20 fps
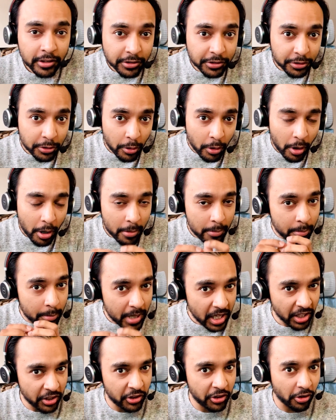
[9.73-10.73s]
So
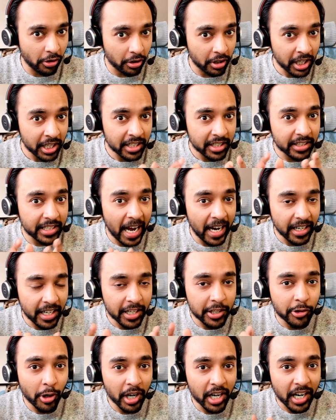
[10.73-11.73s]
make sure that
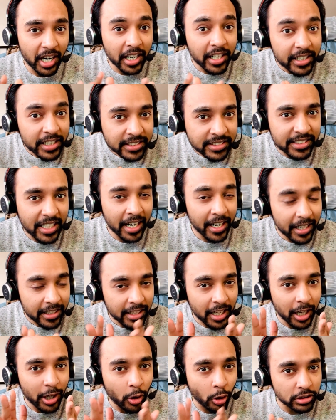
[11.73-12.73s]
you are understanding
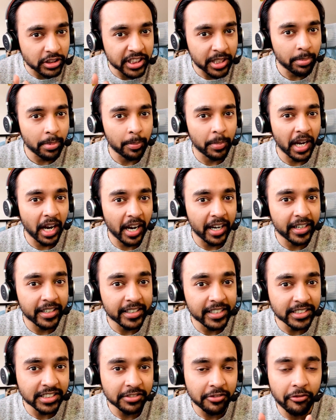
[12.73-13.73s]
the concept behind
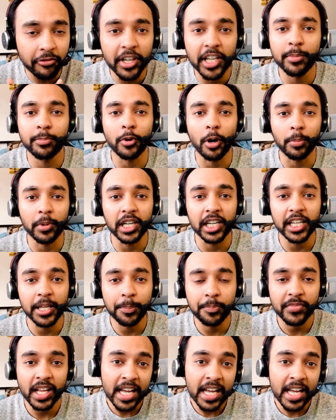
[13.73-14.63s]
this very properly.